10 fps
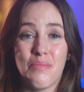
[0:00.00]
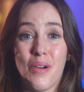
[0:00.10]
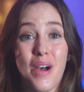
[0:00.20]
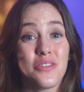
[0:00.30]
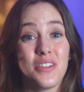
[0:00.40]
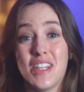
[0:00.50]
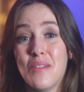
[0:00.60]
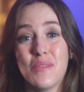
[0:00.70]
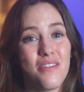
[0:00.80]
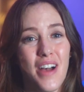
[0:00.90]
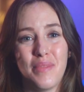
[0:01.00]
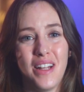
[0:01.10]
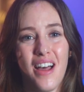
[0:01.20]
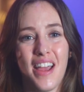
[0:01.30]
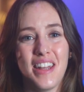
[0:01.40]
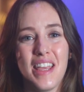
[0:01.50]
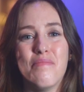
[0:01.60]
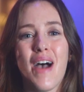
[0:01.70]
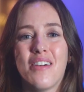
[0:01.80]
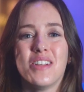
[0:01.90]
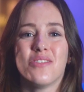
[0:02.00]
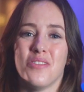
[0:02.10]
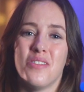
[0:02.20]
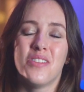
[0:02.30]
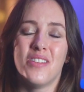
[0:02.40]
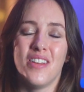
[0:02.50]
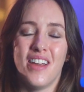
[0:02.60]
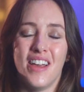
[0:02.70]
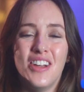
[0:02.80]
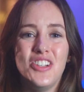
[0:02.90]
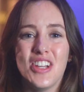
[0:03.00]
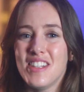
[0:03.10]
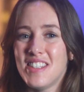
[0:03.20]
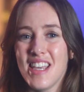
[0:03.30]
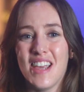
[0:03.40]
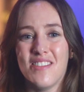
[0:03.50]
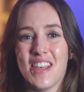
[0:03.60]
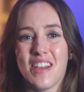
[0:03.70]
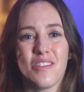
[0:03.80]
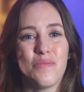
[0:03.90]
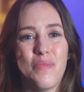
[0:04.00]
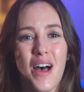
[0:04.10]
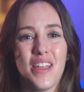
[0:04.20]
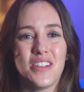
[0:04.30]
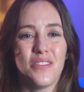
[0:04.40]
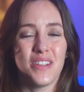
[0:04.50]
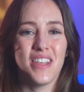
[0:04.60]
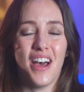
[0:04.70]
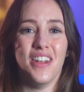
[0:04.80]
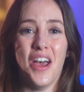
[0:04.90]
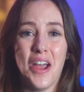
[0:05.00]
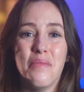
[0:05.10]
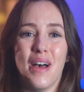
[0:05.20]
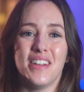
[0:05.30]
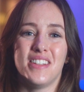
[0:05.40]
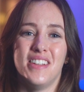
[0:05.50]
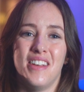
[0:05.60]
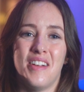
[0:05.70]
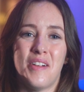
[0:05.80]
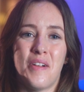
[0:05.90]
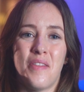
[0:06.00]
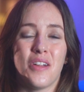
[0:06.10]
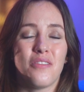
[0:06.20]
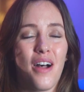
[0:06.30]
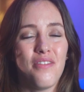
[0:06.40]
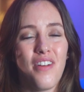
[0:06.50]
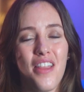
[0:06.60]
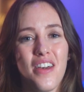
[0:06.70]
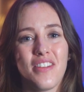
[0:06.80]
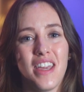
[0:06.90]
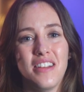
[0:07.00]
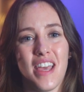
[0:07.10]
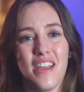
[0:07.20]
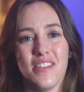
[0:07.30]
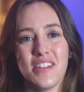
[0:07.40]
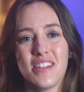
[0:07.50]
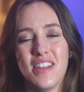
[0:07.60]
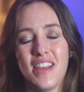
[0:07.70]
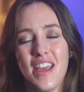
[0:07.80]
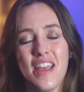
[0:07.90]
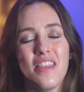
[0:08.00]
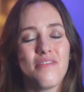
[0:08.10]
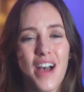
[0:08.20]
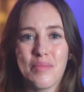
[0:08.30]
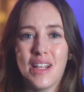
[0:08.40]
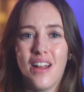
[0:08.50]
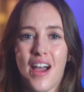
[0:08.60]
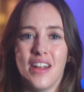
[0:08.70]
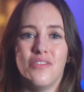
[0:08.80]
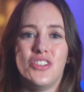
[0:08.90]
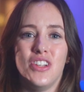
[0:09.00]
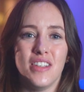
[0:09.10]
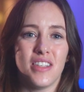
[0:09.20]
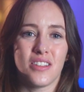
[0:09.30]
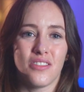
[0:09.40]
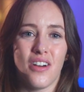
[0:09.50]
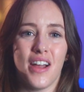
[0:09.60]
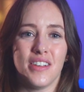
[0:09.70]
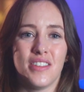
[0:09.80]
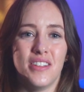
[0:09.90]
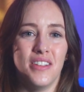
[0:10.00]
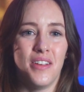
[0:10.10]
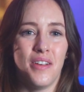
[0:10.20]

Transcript: Boaz redeems the family line, he marries Ruth, she conceives and gives birth to a son, Obed, the grandfather of King David, in the family line of Jesus Christ.